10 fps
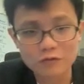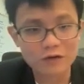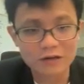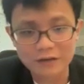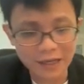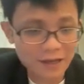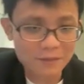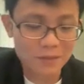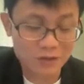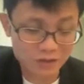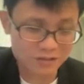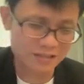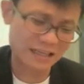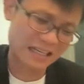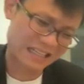own word, okay? Because
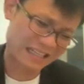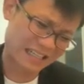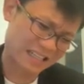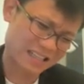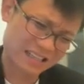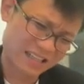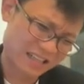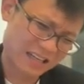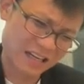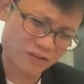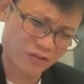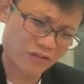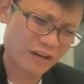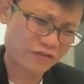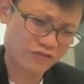I don't
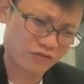know how